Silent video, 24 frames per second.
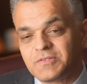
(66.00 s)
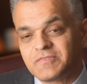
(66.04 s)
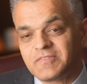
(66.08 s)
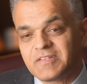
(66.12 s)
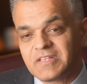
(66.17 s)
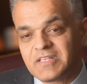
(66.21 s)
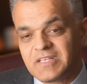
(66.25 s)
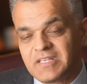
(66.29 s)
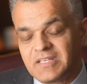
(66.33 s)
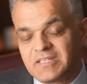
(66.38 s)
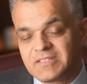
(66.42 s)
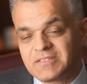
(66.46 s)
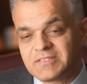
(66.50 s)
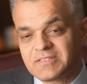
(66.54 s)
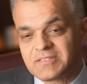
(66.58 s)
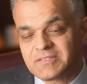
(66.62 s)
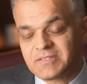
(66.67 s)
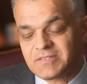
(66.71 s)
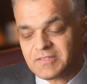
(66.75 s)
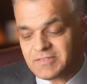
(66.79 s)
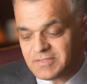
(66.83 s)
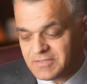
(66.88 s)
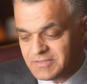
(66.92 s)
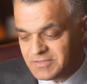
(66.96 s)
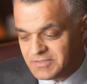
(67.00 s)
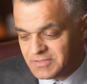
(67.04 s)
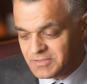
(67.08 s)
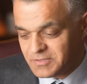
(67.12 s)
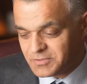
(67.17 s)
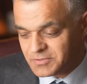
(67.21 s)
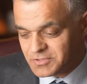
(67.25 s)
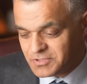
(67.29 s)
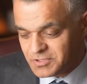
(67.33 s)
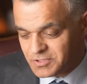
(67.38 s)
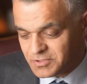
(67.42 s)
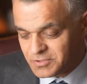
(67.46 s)
"You have the keys, to, you
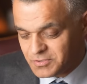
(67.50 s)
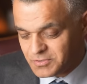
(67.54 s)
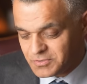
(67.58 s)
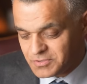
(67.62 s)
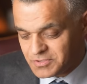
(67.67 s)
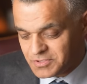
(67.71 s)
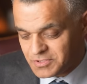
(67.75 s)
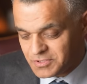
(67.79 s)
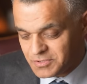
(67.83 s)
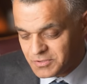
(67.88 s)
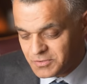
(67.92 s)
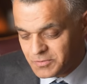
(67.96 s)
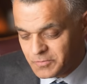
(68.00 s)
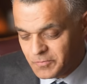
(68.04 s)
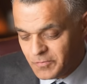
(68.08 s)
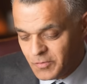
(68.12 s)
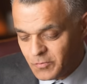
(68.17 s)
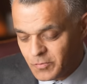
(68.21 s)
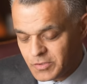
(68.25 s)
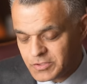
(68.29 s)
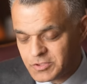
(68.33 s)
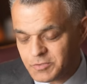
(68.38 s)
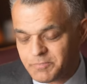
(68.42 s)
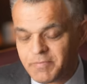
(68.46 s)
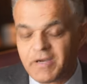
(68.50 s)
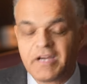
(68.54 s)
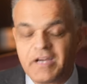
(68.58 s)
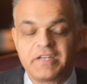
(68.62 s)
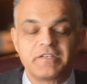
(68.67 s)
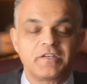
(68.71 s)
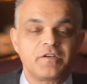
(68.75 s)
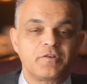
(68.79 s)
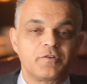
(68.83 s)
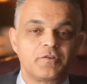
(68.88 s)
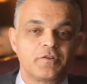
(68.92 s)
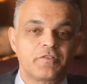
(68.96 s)
know, to to what you
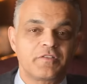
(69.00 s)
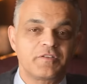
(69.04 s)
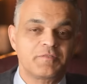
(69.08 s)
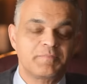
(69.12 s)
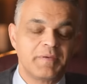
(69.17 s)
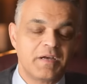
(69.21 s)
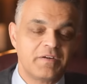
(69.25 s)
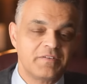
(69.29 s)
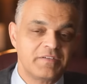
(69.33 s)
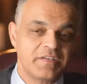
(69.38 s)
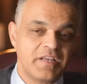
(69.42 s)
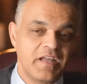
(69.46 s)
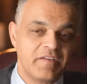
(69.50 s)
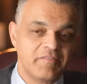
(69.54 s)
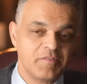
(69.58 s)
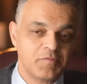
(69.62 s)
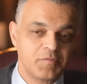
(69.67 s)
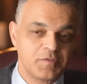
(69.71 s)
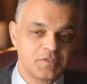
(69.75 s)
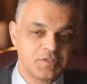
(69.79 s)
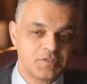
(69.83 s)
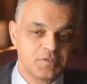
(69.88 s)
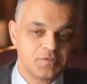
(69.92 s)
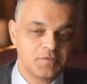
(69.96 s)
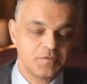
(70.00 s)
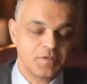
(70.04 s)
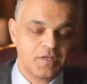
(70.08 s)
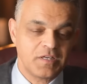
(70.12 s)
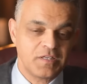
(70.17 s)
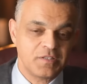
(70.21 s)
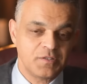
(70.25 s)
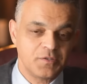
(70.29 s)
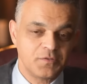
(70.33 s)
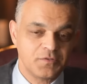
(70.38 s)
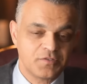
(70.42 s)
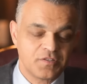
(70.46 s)
bind on earth is bound in heaven, what you
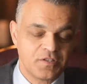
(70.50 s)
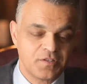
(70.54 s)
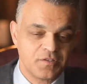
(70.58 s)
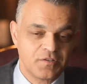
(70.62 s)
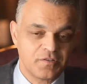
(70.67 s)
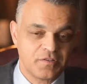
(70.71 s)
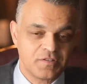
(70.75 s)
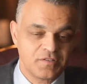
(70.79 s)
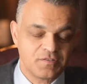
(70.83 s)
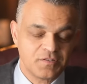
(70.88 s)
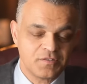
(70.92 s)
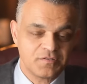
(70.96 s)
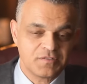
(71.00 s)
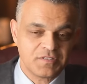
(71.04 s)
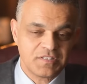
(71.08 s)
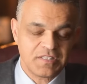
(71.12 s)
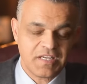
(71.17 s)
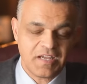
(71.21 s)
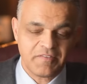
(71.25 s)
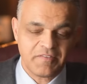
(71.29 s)
uh, loose on earth is loosed in